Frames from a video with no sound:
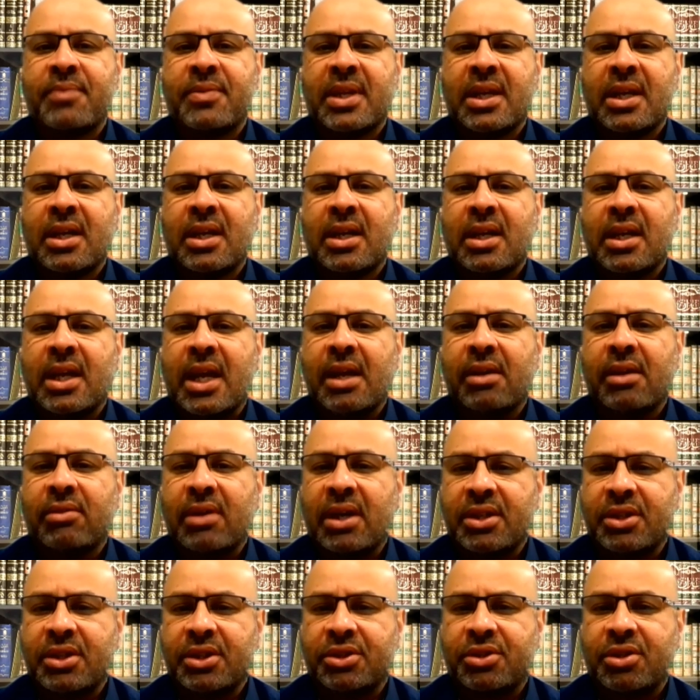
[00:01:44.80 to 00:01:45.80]
a
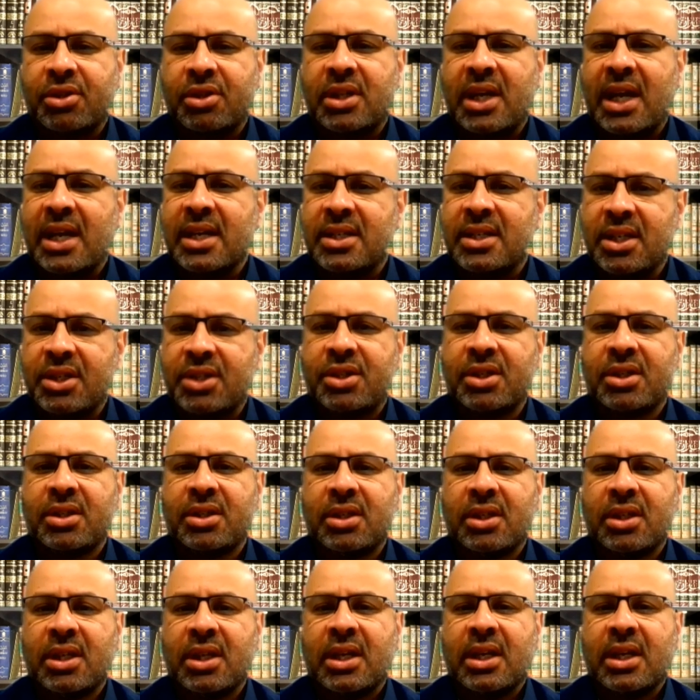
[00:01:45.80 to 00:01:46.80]
registered dietitian,
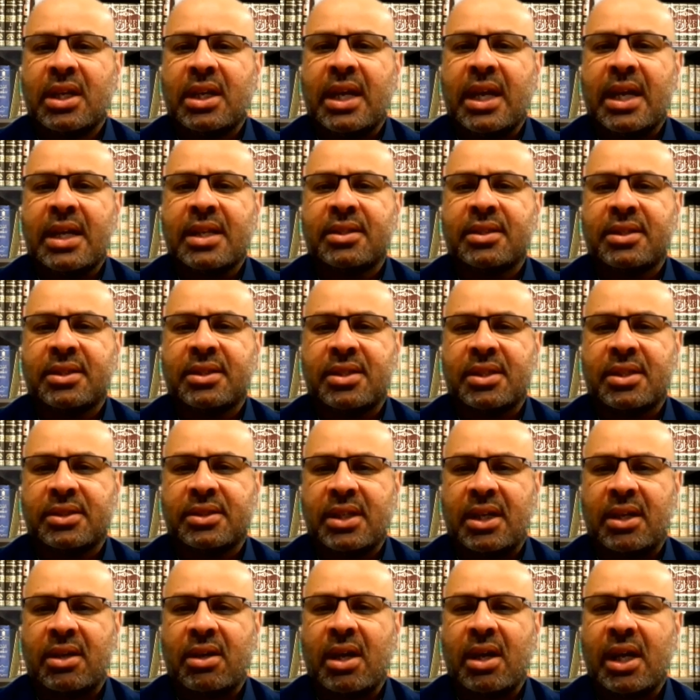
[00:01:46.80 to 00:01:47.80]
and Sister
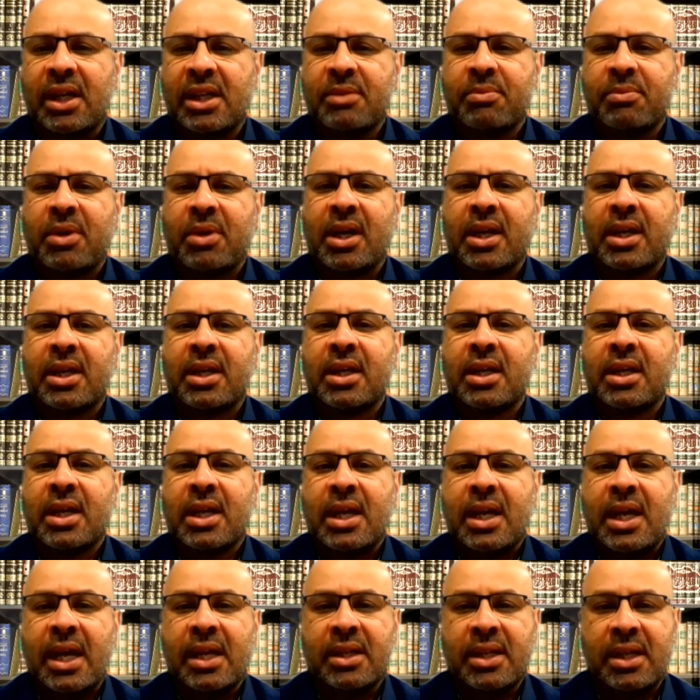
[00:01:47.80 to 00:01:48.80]
Zehra Alibai,
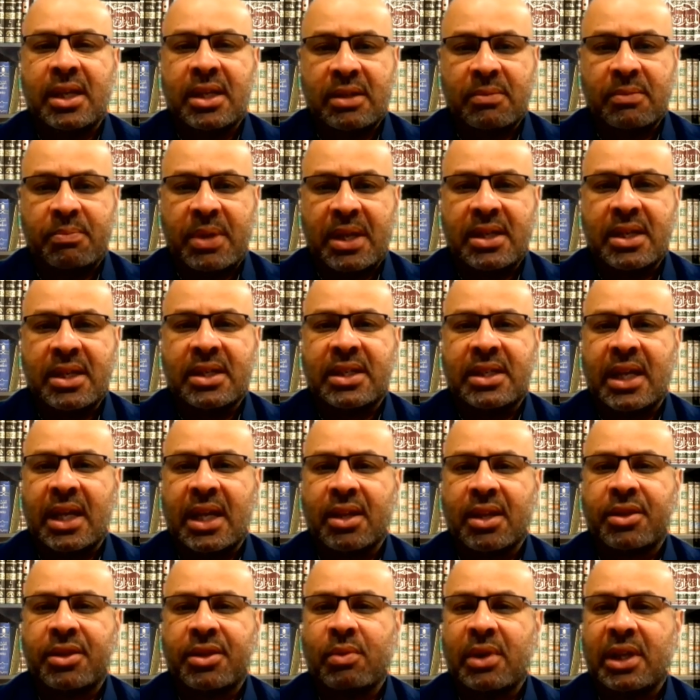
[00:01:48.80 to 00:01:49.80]
an independent health,
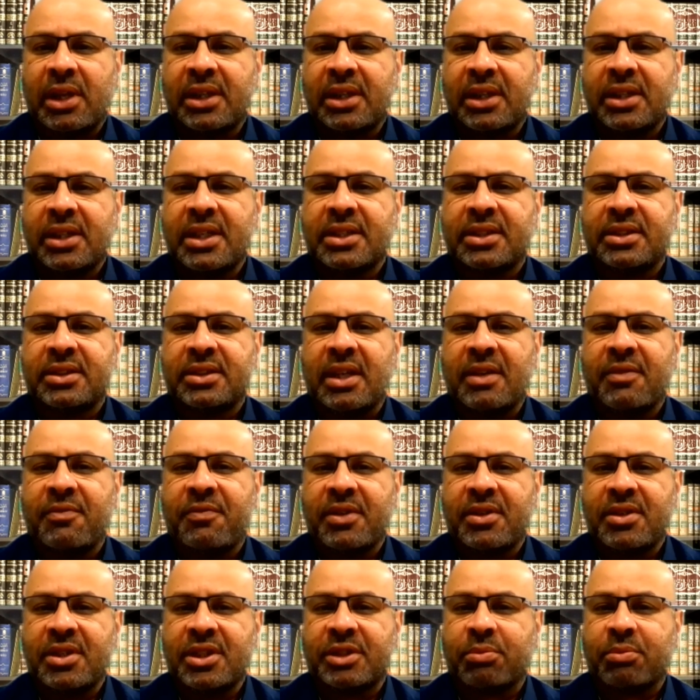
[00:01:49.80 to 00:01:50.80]
wellness, and
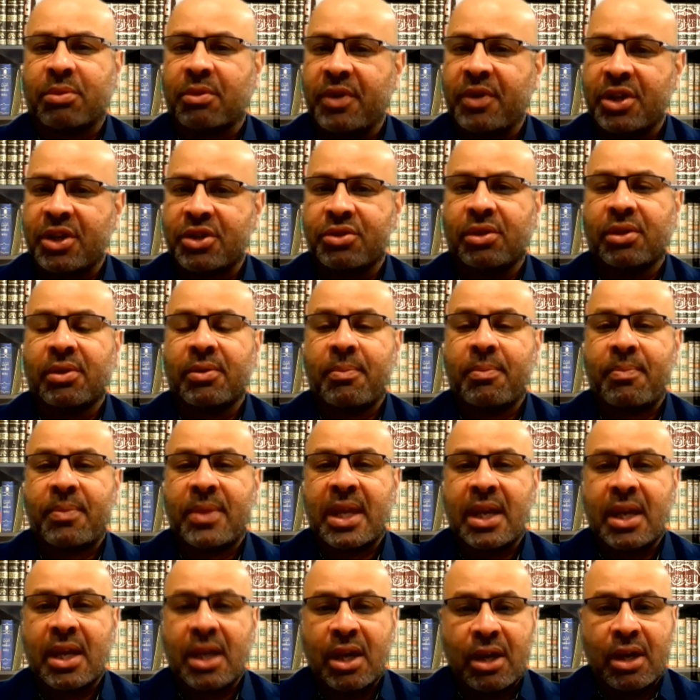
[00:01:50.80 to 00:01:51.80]
fitness professional.
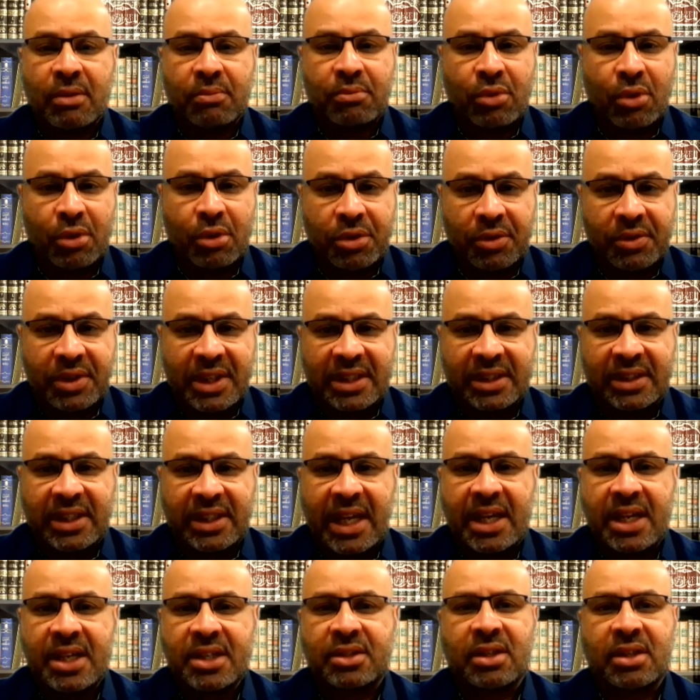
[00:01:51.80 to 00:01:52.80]
Both of these
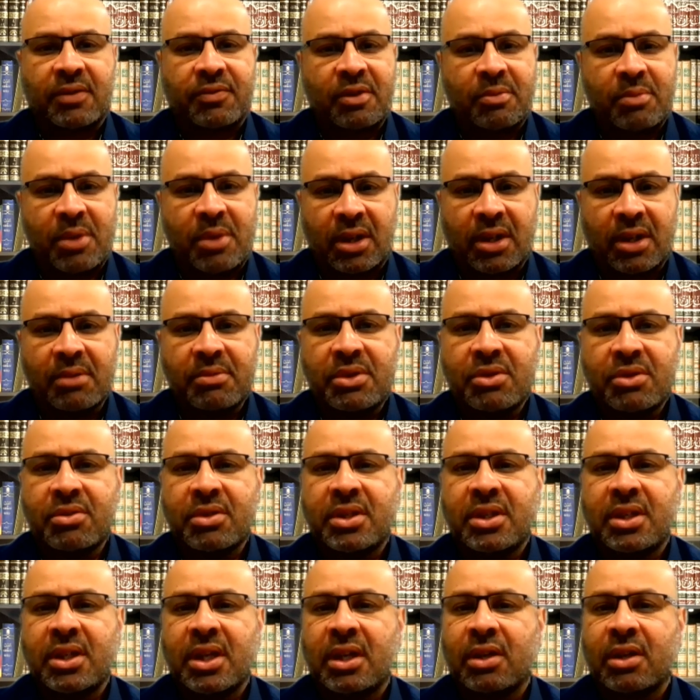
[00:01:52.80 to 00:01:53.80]
ladies are from our
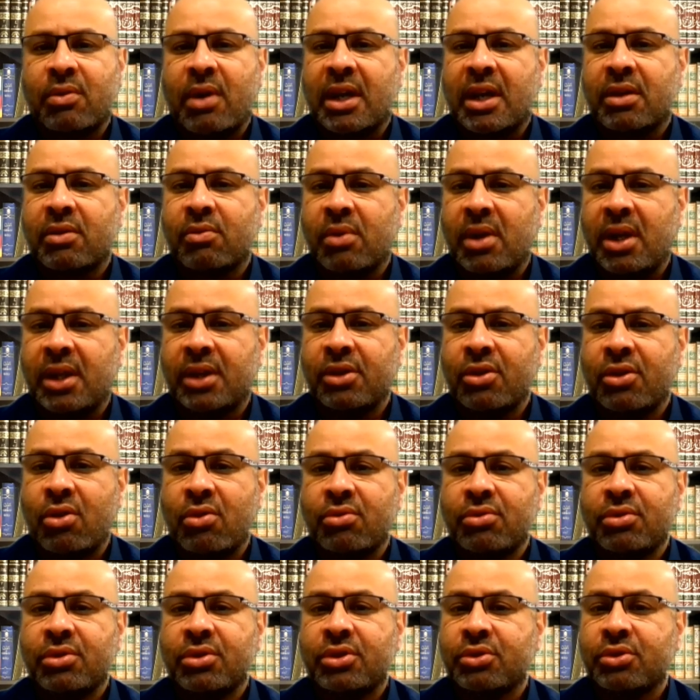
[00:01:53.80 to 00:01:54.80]
community and quite well
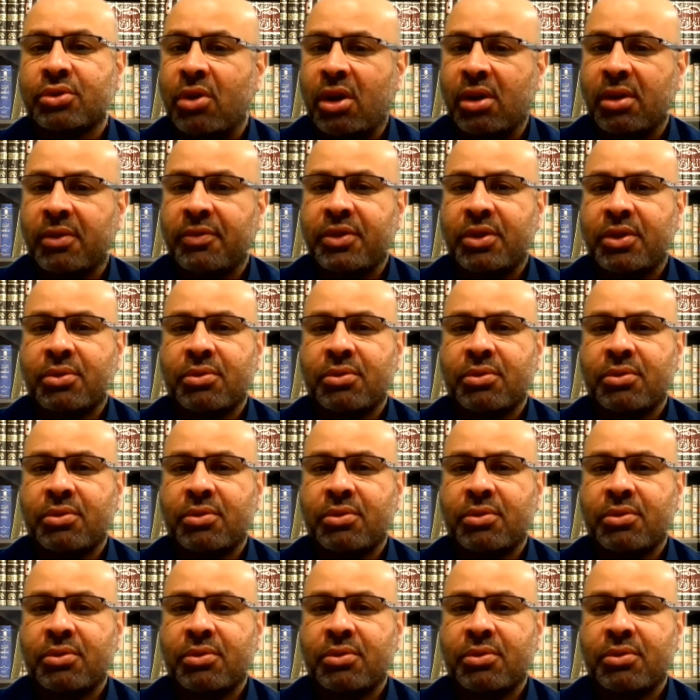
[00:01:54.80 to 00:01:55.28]
known to all of you.